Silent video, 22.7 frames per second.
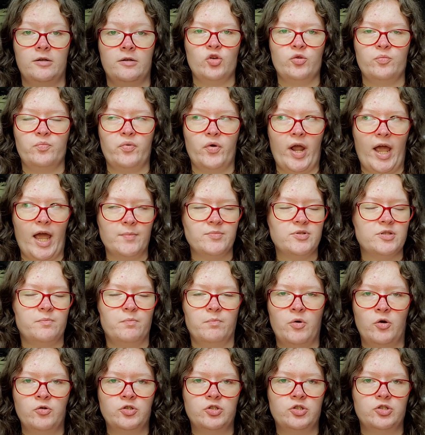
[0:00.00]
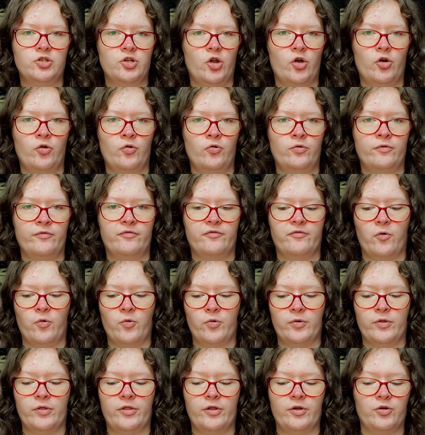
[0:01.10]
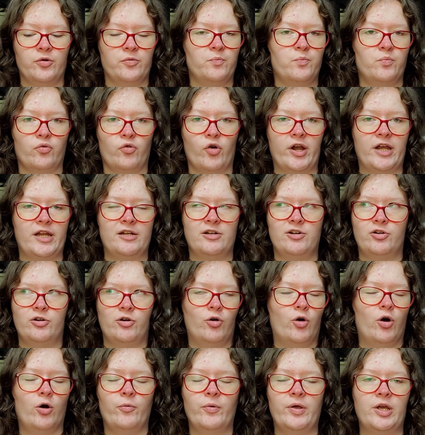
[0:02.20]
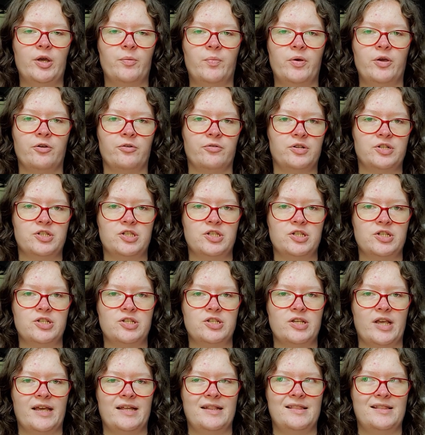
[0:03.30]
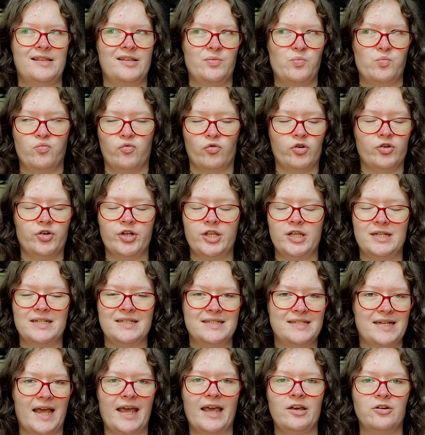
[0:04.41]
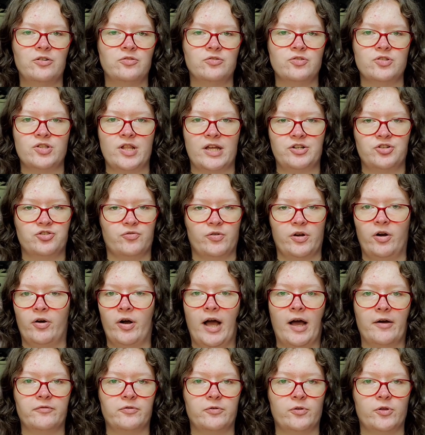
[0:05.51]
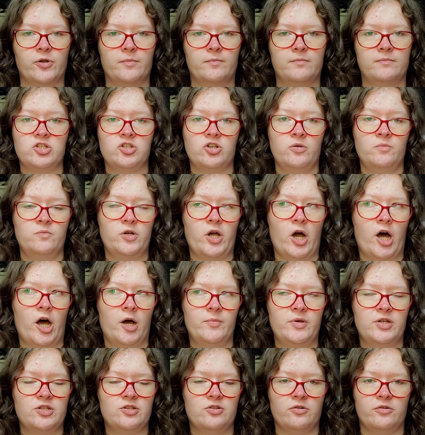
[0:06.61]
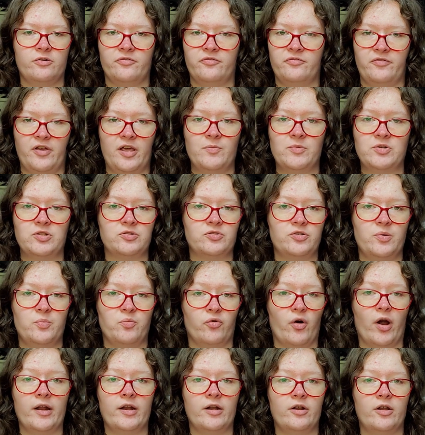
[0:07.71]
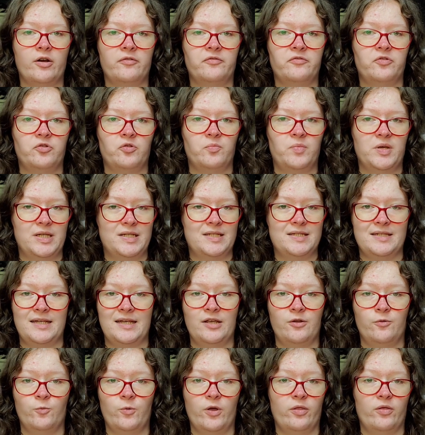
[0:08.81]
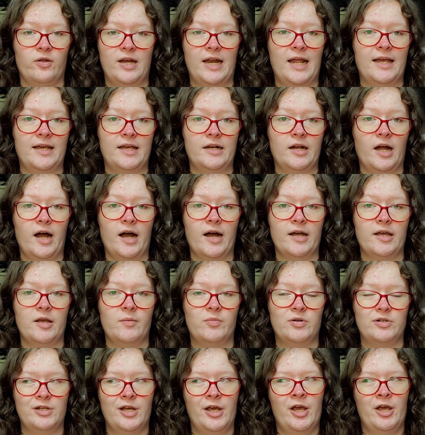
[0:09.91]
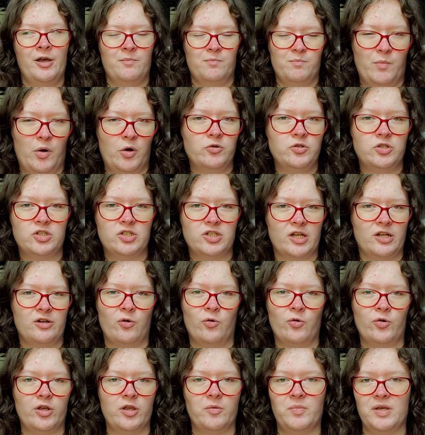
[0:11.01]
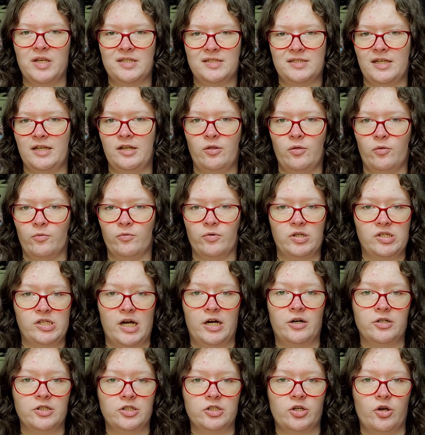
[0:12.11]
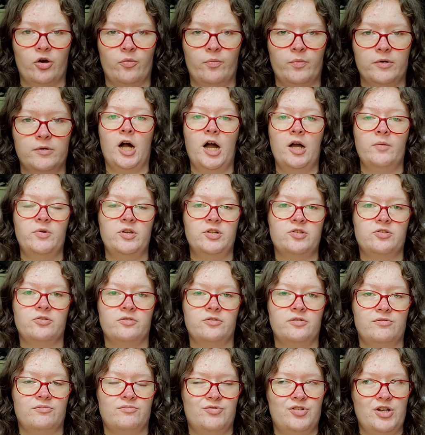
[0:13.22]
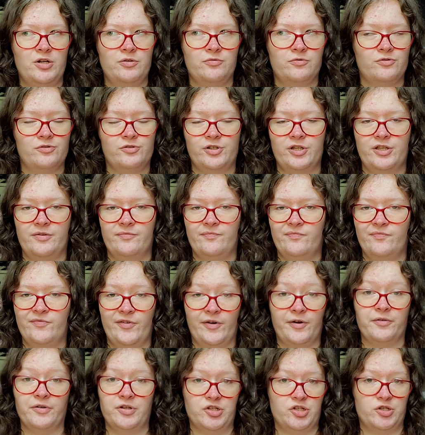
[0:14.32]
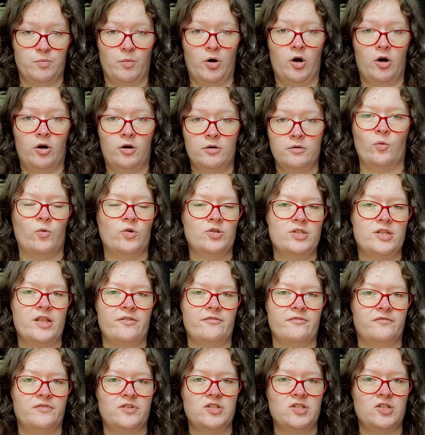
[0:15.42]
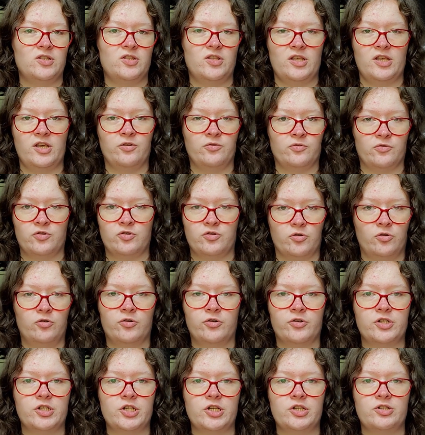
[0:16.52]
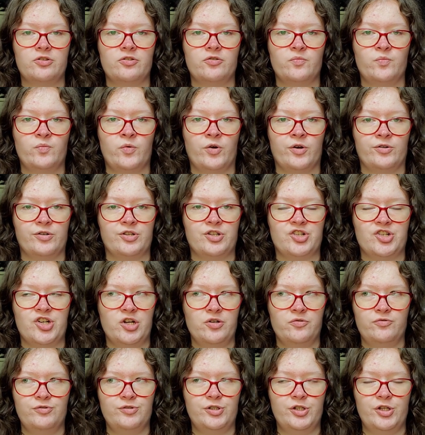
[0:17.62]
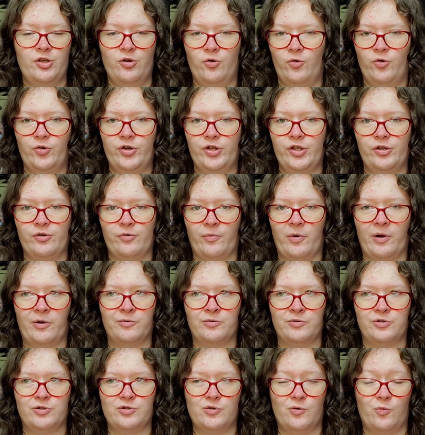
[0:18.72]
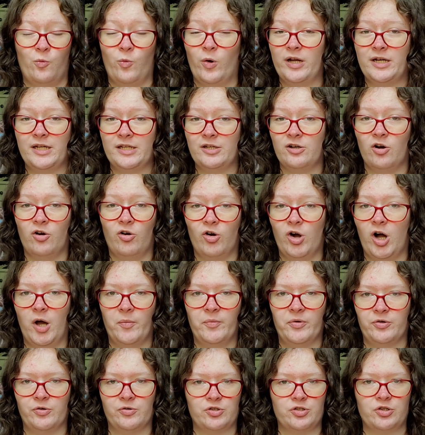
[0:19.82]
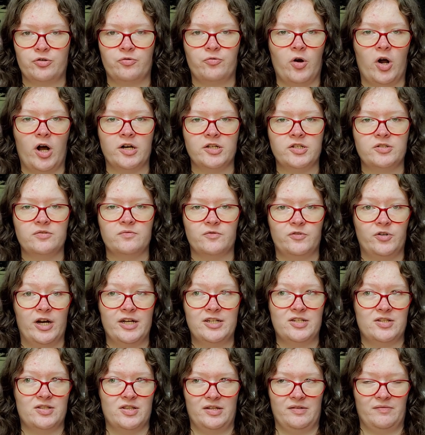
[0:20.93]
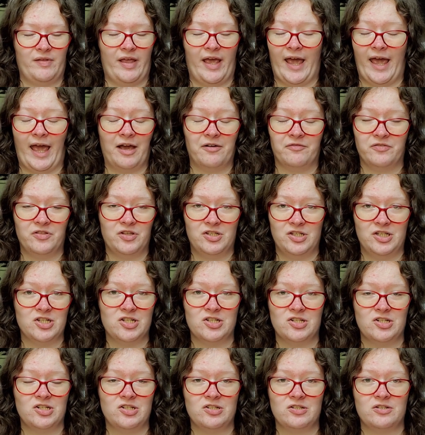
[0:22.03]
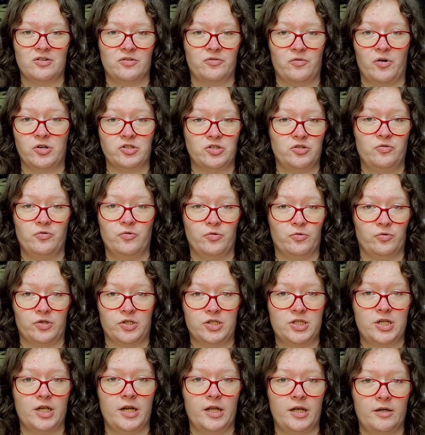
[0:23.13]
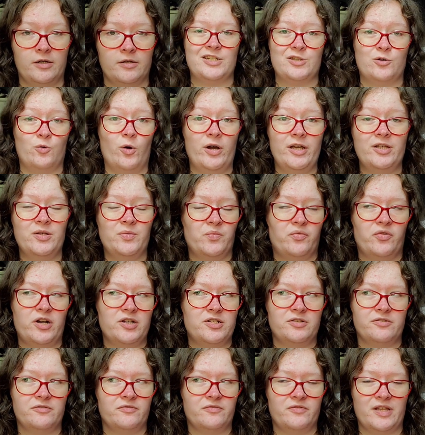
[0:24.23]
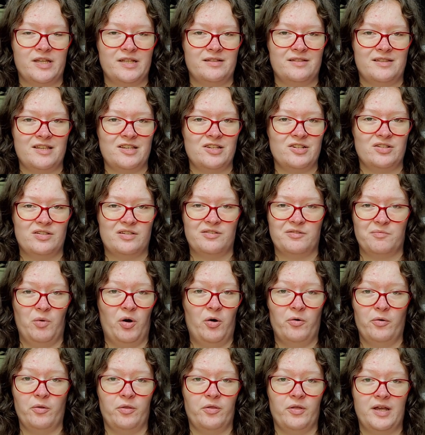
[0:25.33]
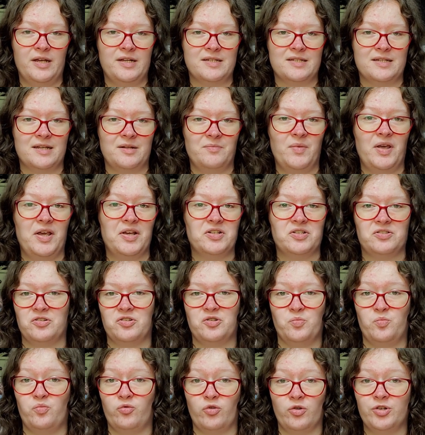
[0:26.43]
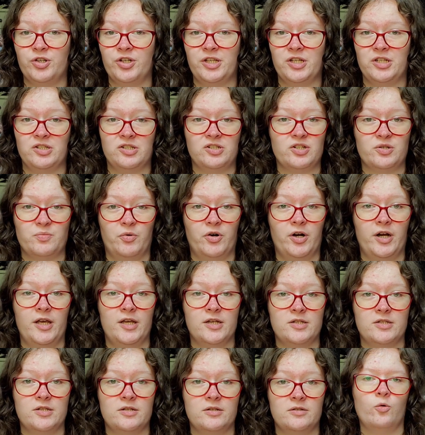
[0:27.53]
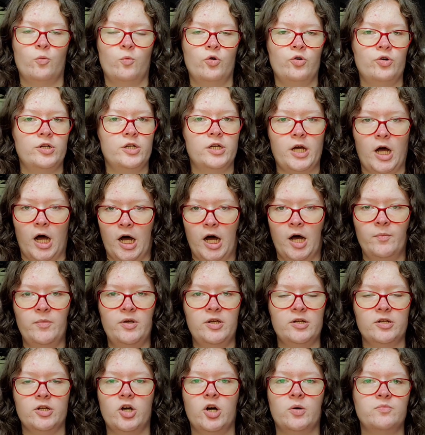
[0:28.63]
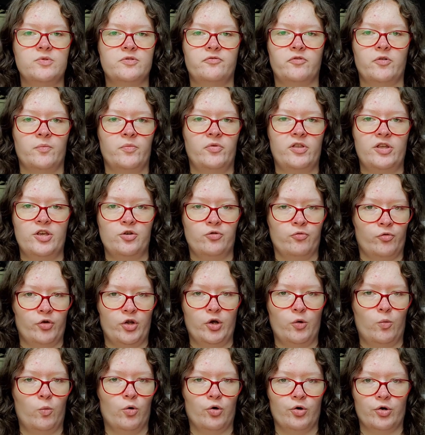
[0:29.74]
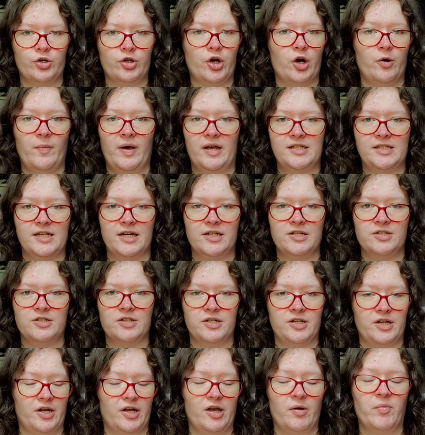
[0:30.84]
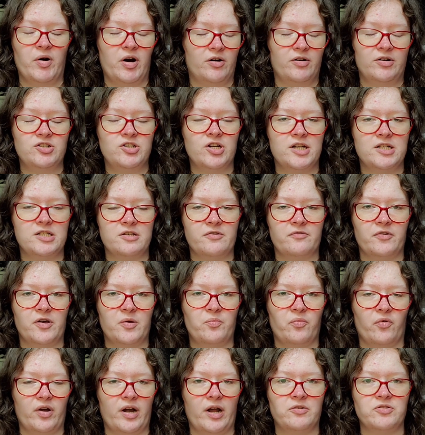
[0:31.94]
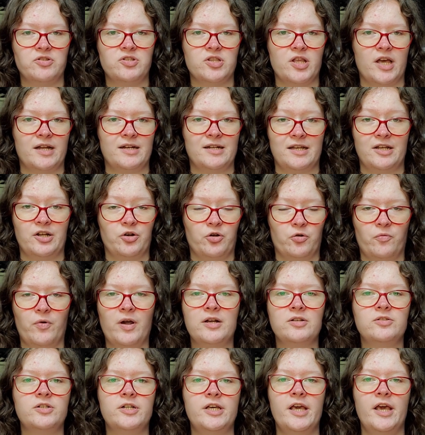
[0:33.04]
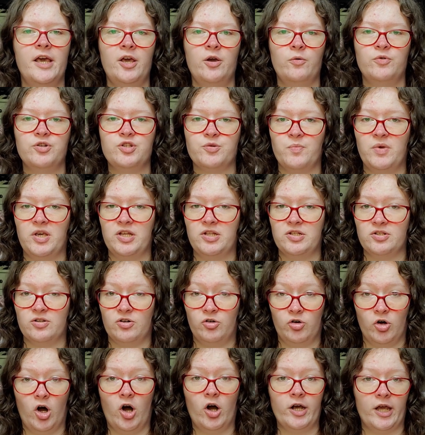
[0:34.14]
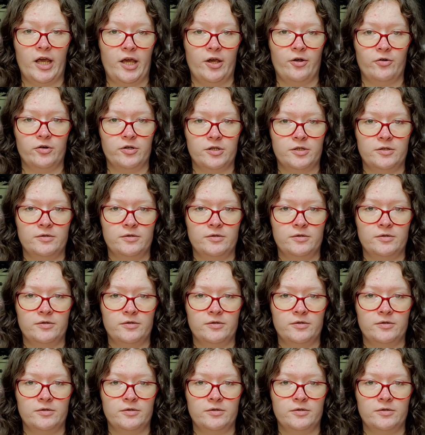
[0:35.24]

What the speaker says: They're perhaps most known for their bright, glowing appearances and the brilliant tails that trail after them. Some comets are famously bright enough to be seen with the naked eye, but most can only be seen through a telescope. Comets are generally very small. The ones that visit the inner solar system are generally only around 20 kilometers across, less than half the distance across New York City. It's quite impressive that these small things can make such brilliant displays. The word comet comes from the Greek word kometes, and I apologize if I pronounced that incorrectly, which means long-haired.